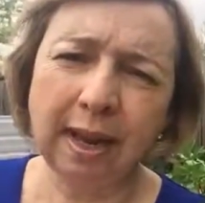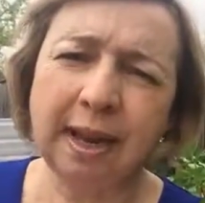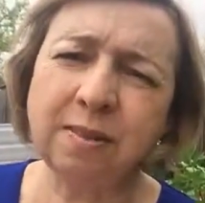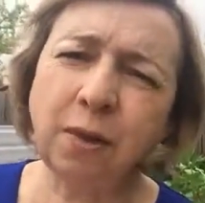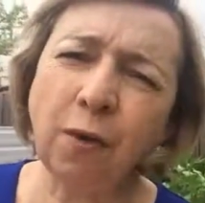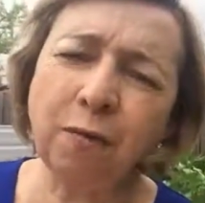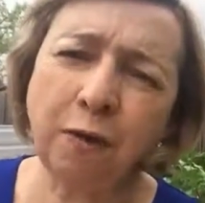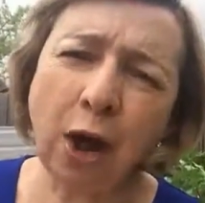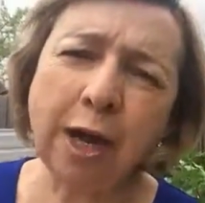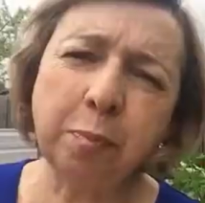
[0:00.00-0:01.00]
It's got
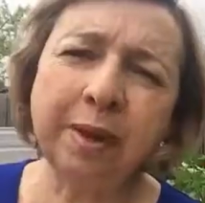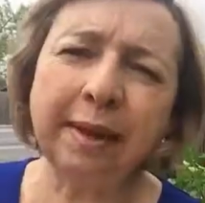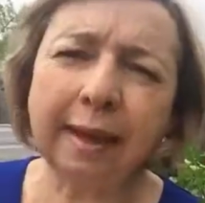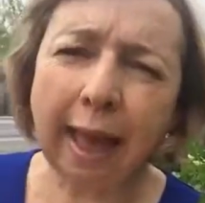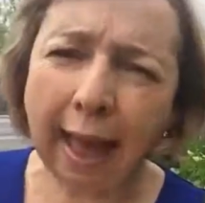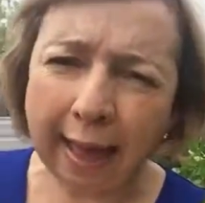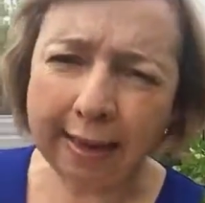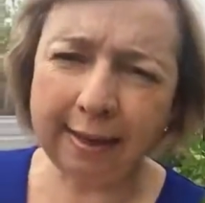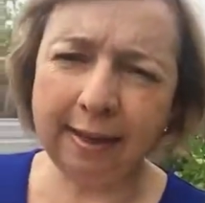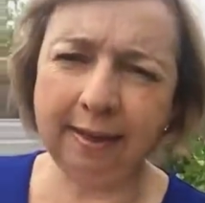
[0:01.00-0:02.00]
vitamin K
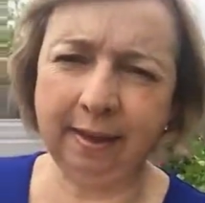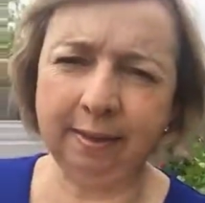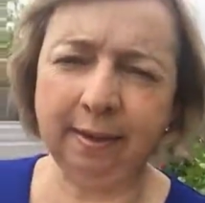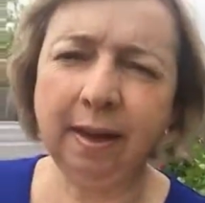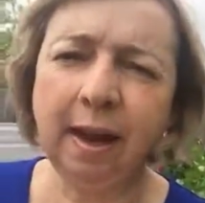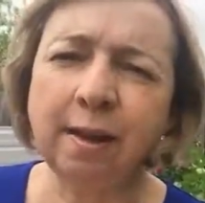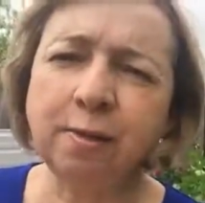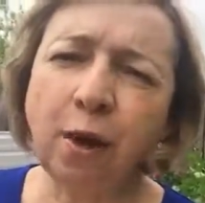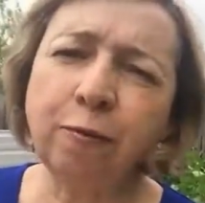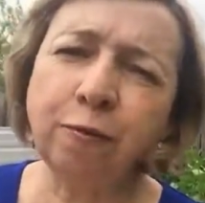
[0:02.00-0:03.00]
in it. It's
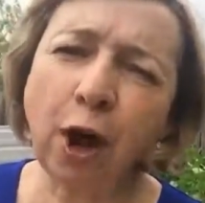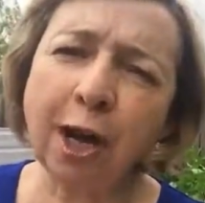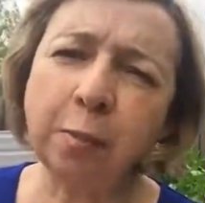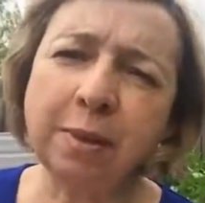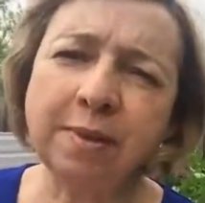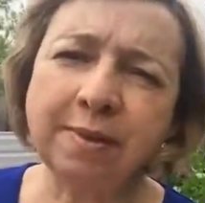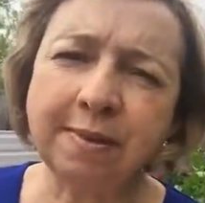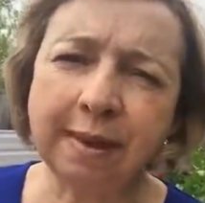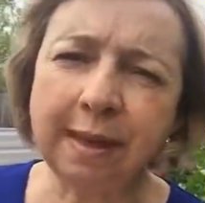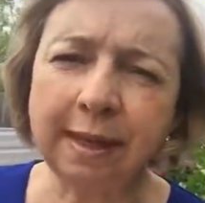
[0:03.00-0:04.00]
got vitamin
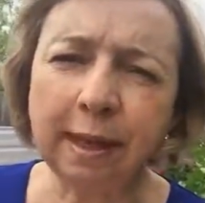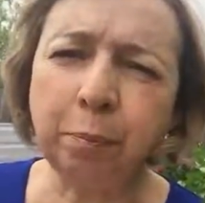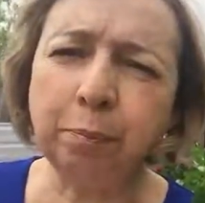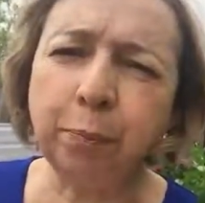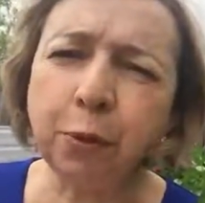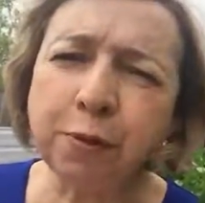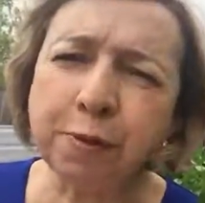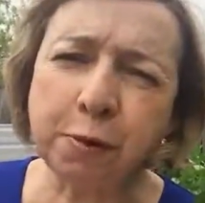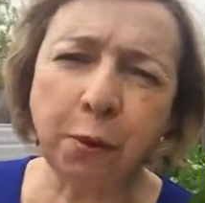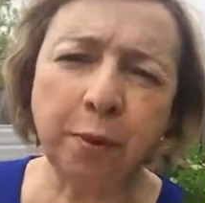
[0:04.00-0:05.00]
C. It
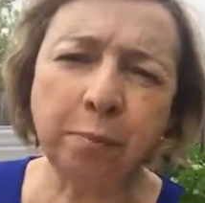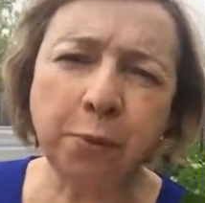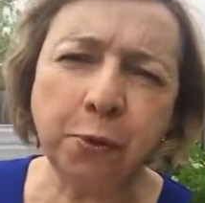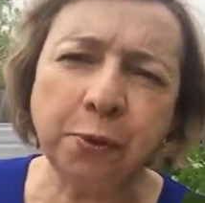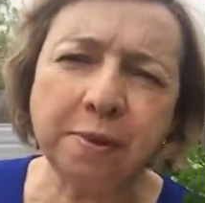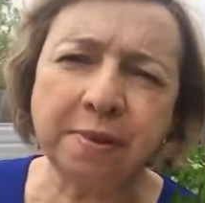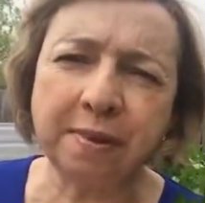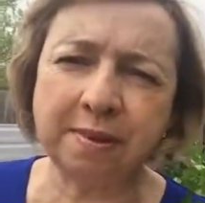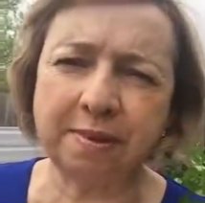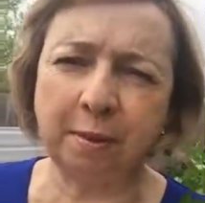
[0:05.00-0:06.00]
boosts your immune
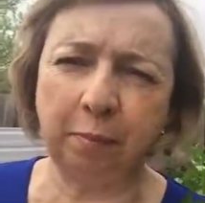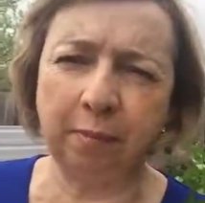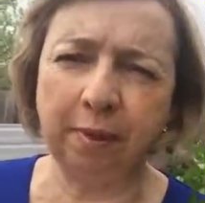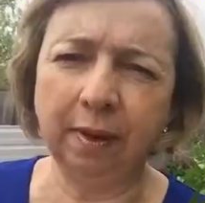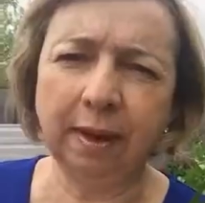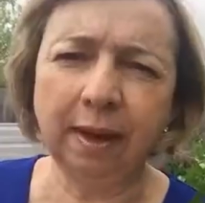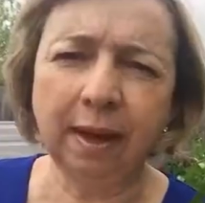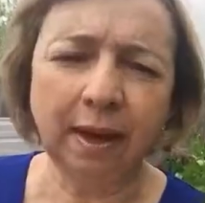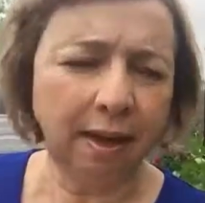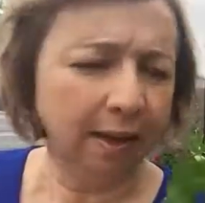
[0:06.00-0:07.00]
system.
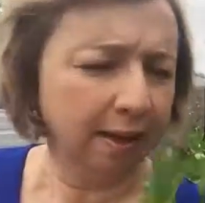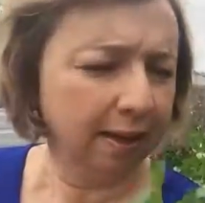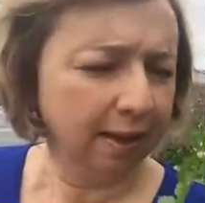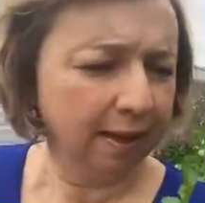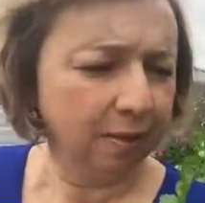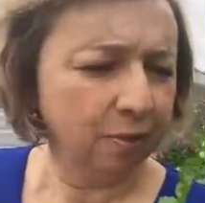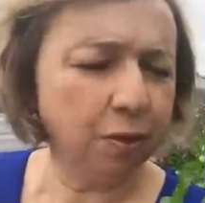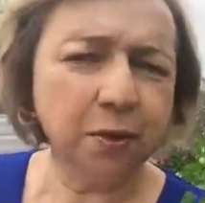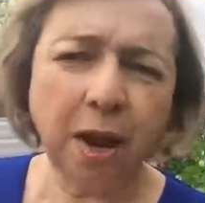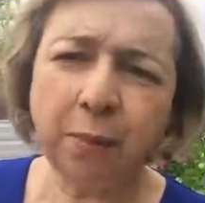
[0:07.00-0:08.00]
Do
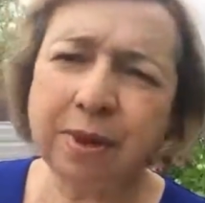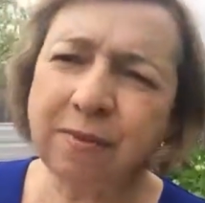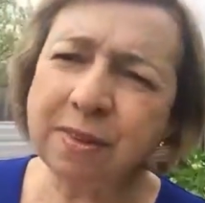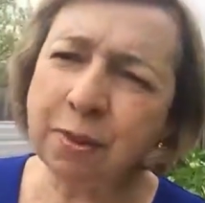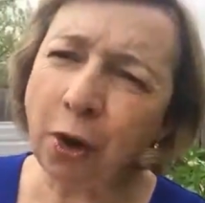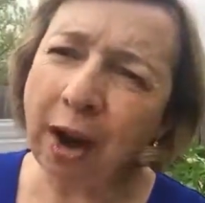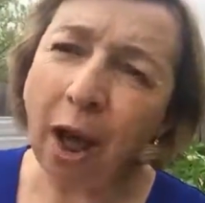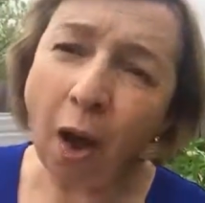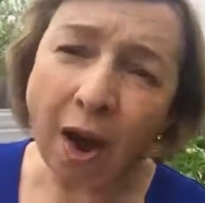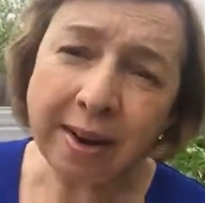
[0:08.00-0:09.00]
you know it even's got
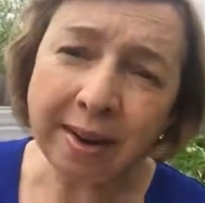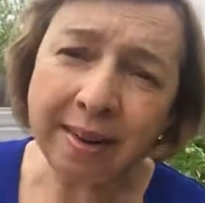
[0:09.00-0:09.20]
iron?